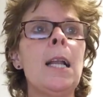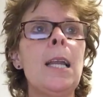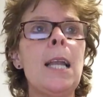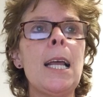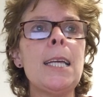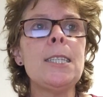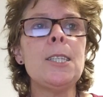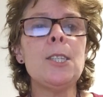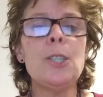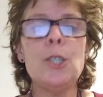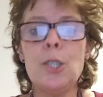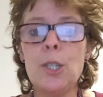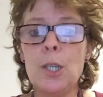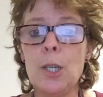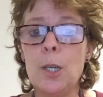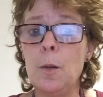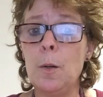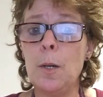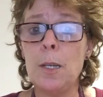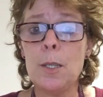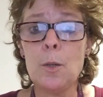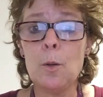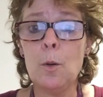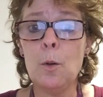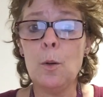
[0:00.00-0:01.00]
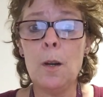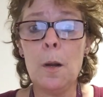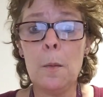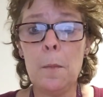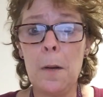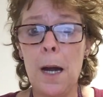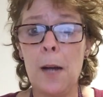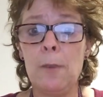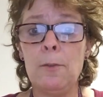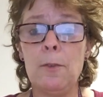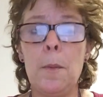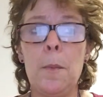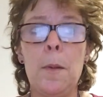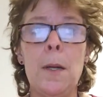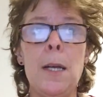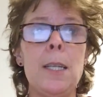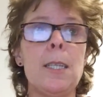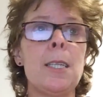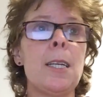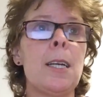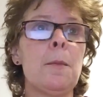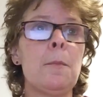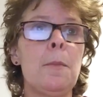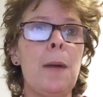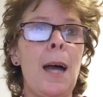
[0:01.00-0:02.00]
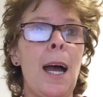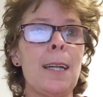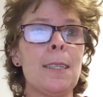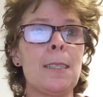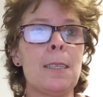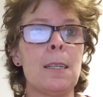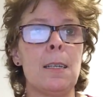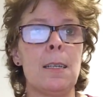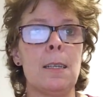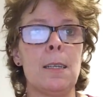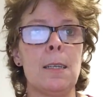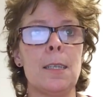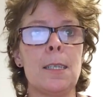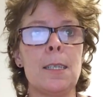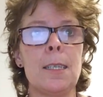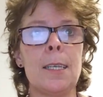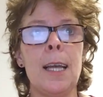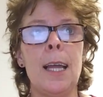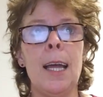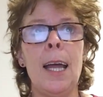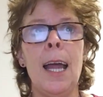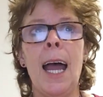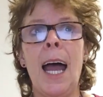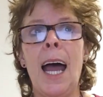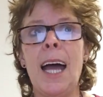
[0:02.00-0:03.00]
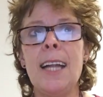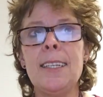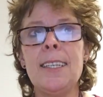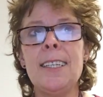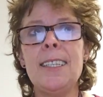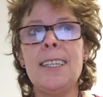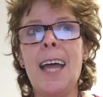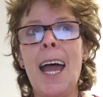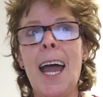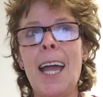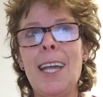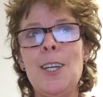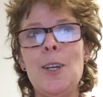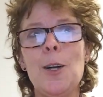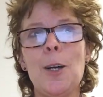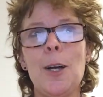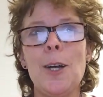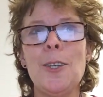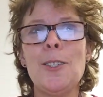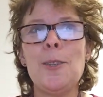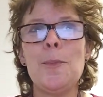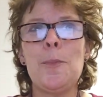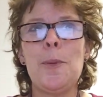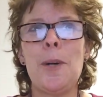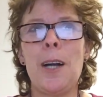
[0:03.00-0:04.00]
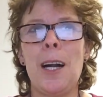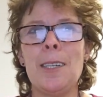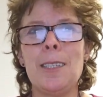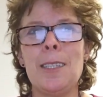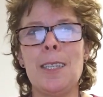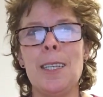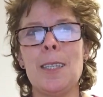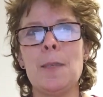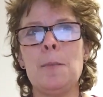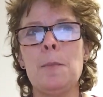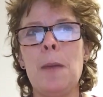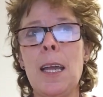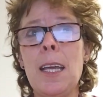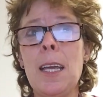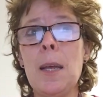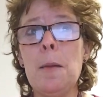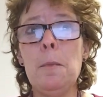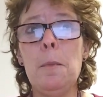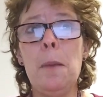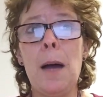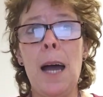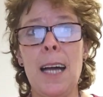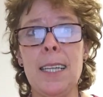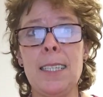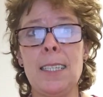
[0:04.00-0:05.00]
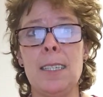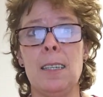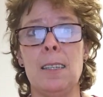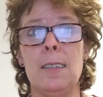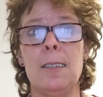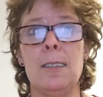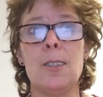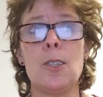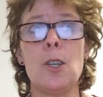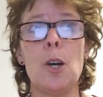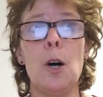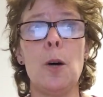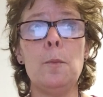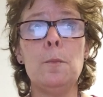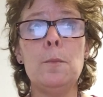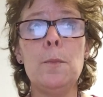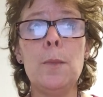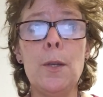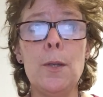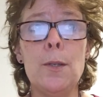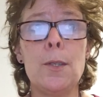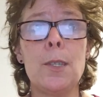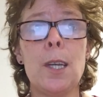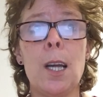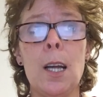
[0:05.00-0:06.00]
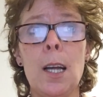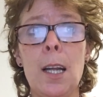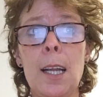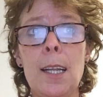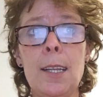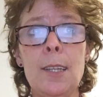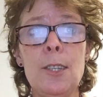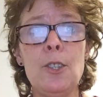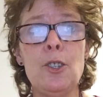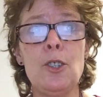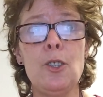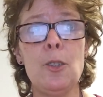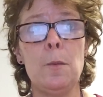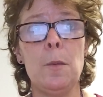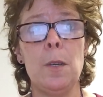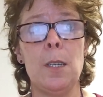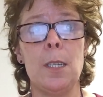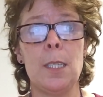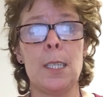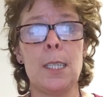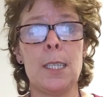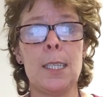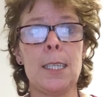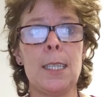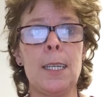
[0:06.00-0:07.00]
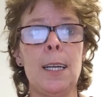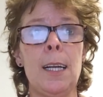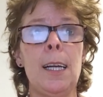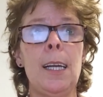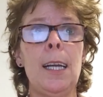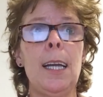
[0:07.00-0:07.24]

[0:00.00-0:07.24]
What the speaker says: Lesson 2 is all about repeating patterns, and today you're going to practice making patterns on musical instruments.